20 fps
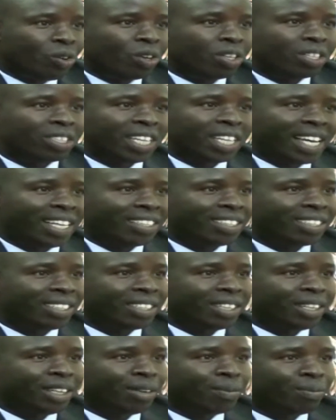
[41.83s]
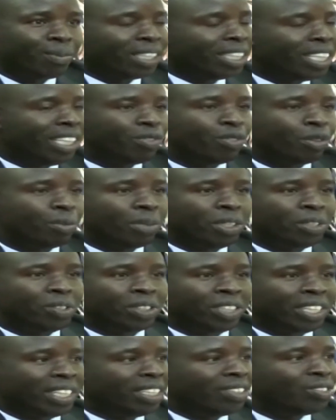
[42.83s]
concise. But the
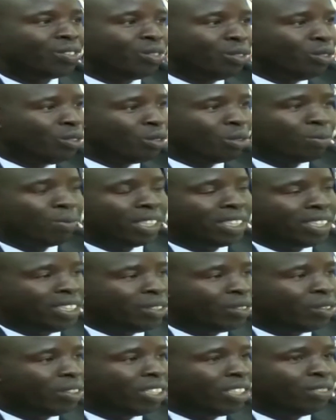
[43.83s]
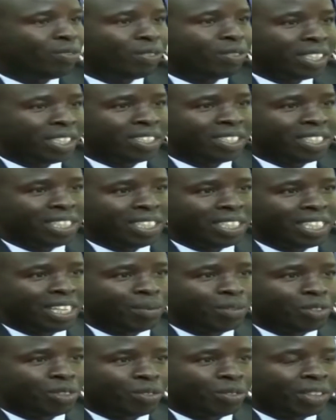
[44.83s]
information, there is no material difference in
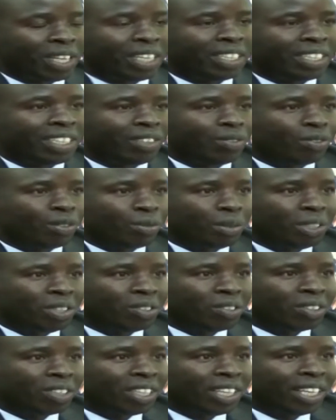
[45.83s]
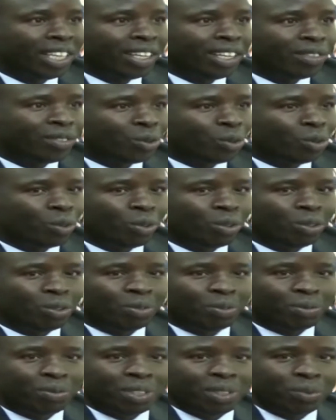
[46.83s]
terms of that information.
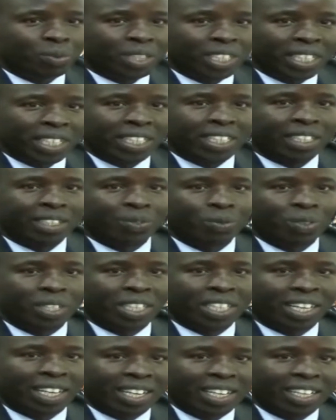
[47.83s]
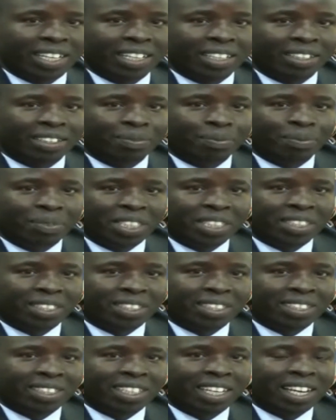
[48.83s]
So we really,
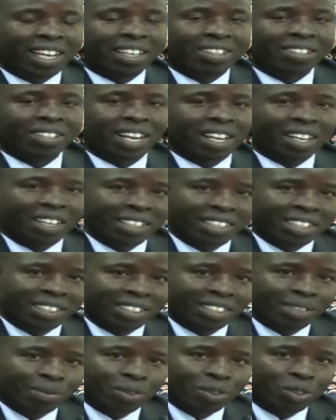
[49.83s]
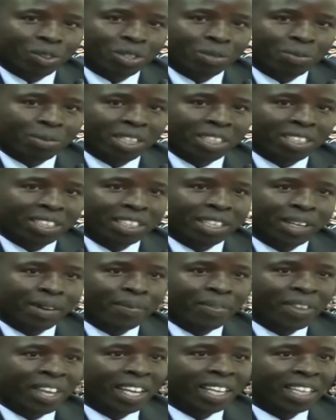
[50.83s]
it's exactly the same document.
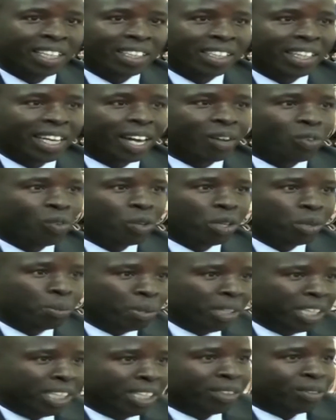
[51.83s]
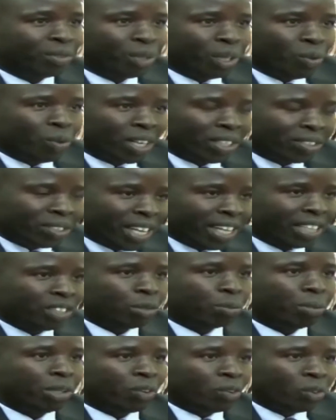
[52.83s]
There could be, we were trying
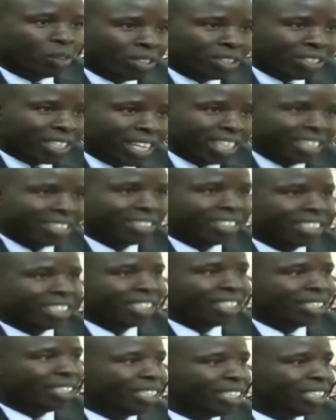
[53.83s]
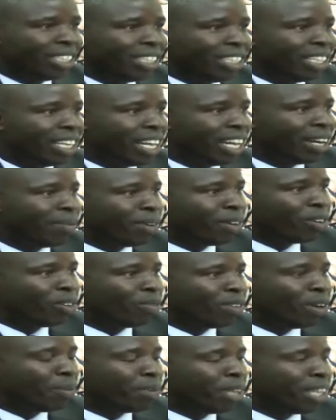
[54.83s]
to be concise in a number
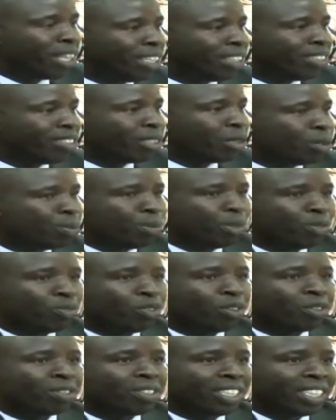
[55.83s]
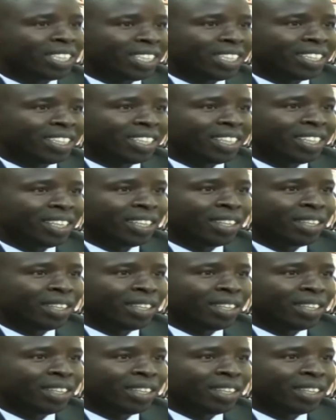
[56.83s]
of appearances before Senate.